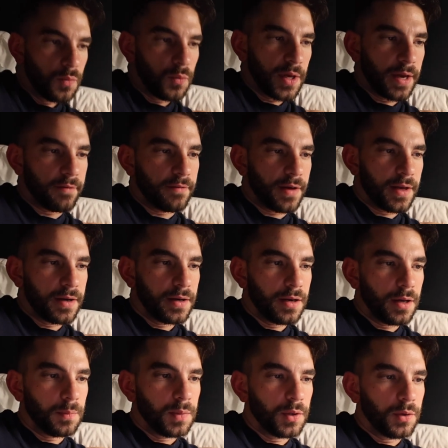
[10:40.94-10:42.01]
we have edit and
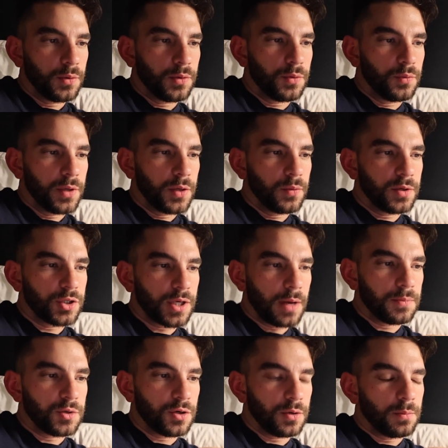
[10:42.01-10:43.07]
upload, read one
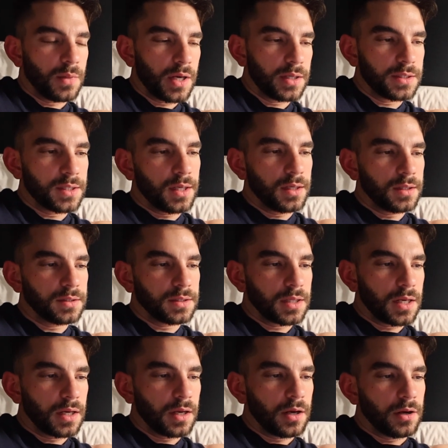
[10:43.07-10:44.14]
chapter, meditate,
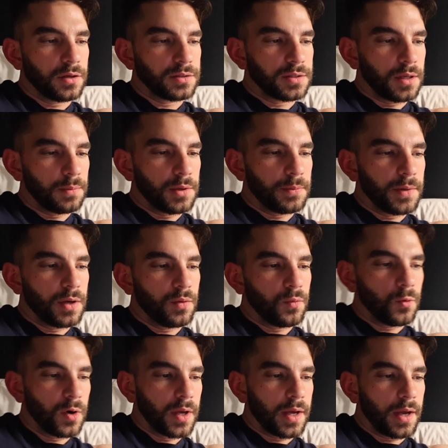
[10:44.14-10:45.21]
skincare, supplement,
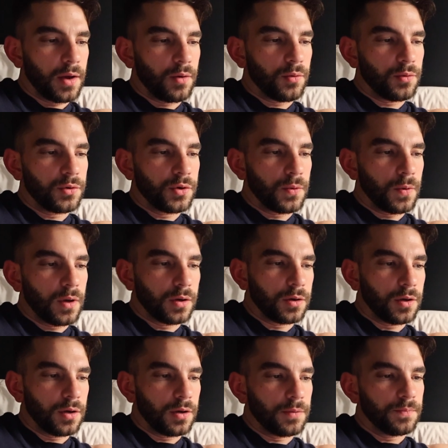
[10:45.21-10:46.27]
workout, no
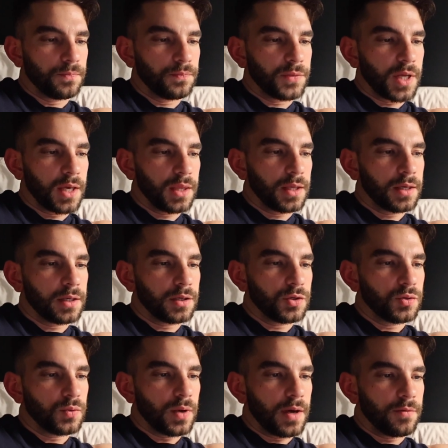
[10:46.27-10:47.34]
alcohol. I think I can
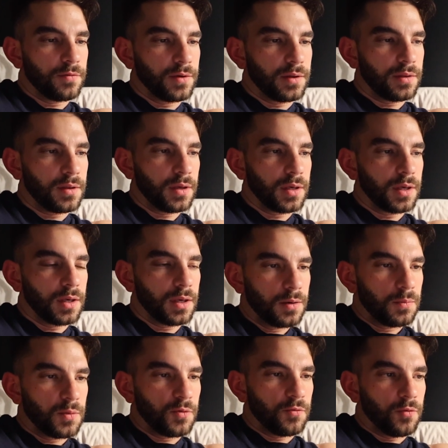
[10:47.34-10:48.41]
do everything
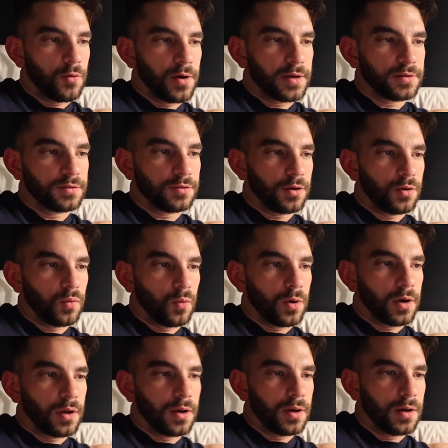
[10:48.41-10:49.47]
before I start
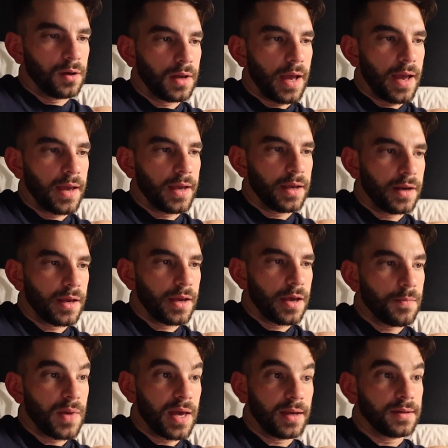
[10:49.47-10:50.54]
work at 8
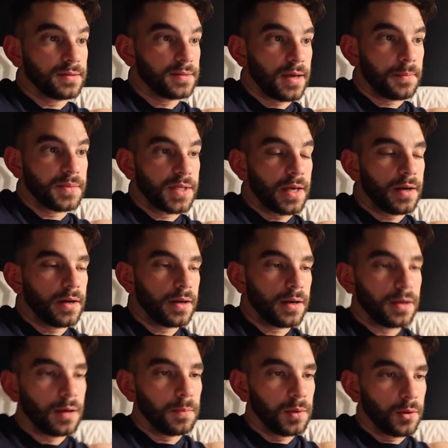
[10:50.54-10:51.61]
a.m. except edit and
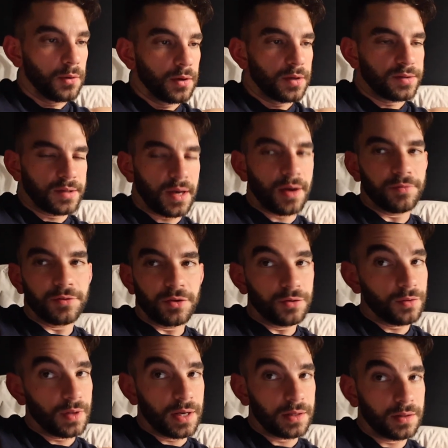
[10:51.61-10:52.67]
upload because I have to do
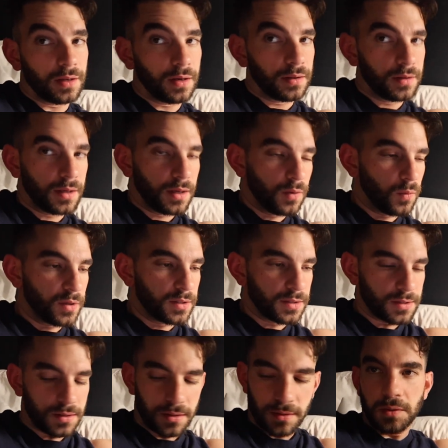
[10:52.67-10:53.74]
that at the end of the day
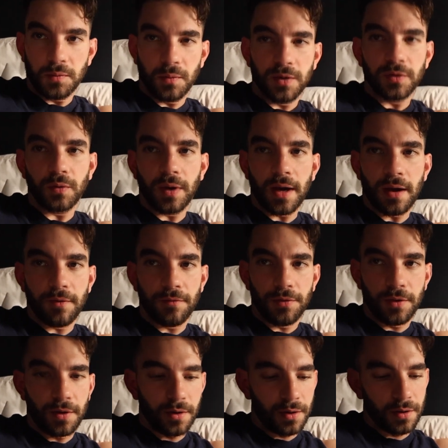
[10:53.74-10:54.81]
once once we have
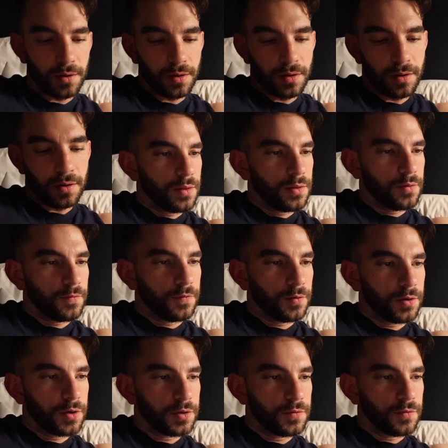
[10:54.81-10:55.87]
the the
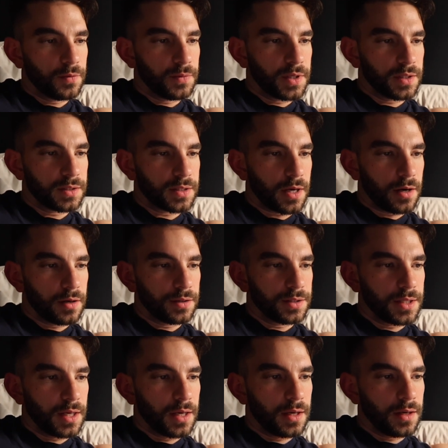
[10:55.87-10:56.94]
footage from the entire
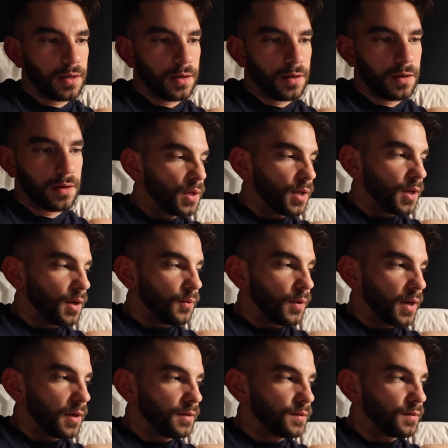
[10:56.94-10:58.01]
day.
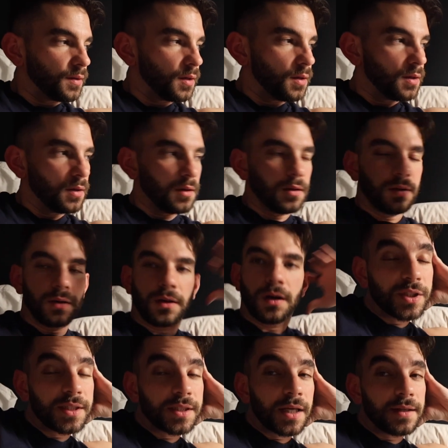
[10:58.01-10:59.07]
Anyways,
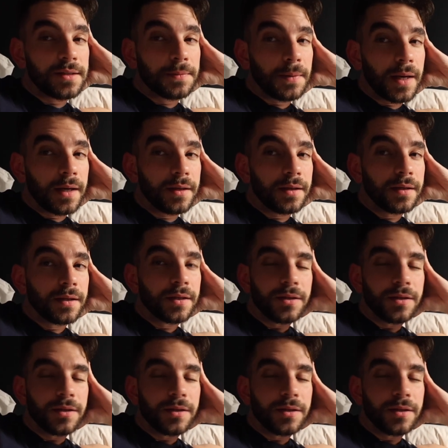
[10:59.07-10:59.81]
let's get to bed.